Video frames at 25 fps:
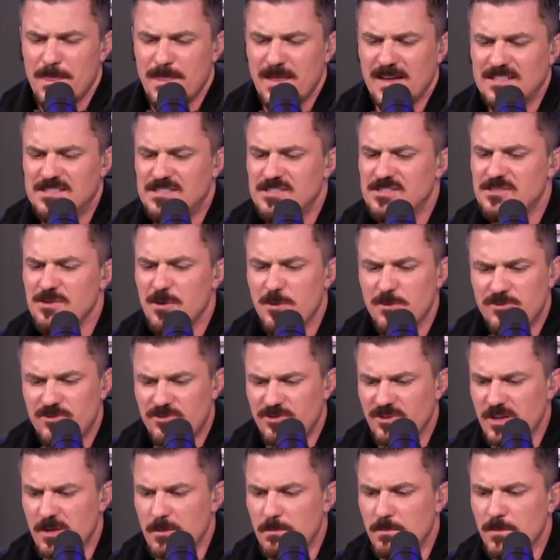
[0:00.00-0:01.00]
It's so
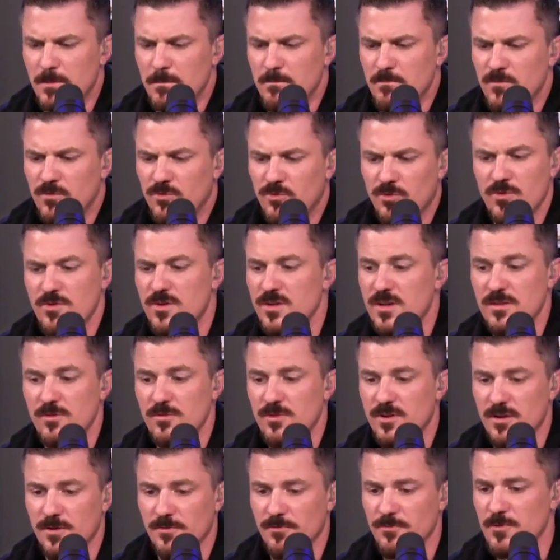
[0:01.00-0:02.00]
cheap. So you can
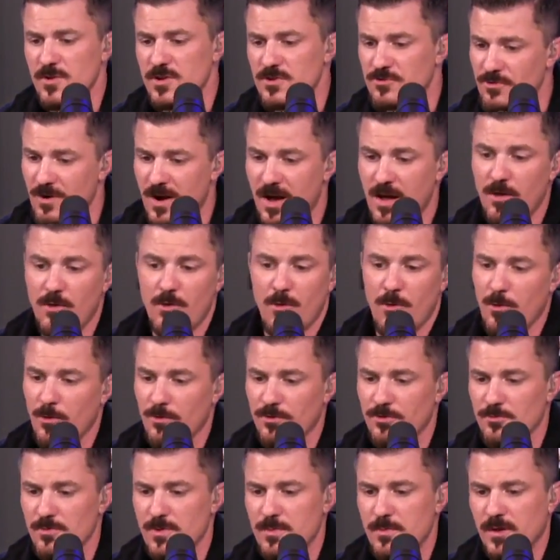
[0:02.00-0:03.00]
either get a free trial or
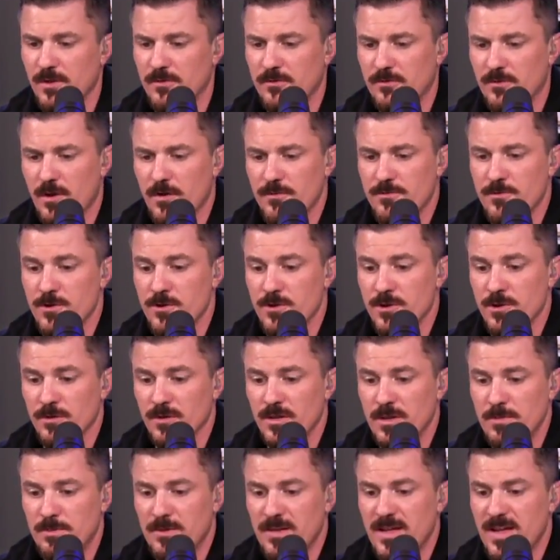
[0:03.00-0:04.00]
3 months off your
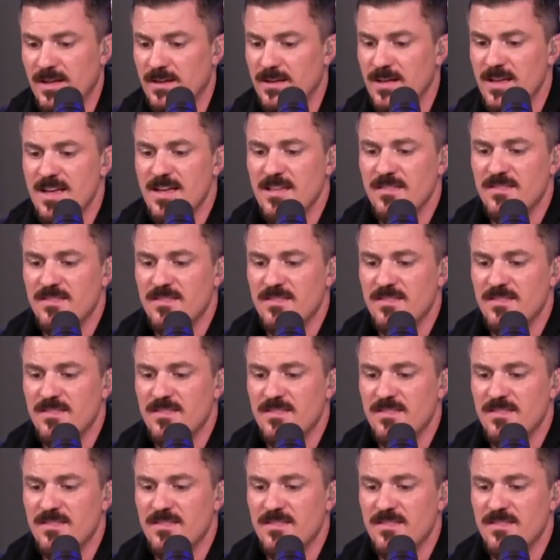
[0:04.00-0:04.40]
yearly plan.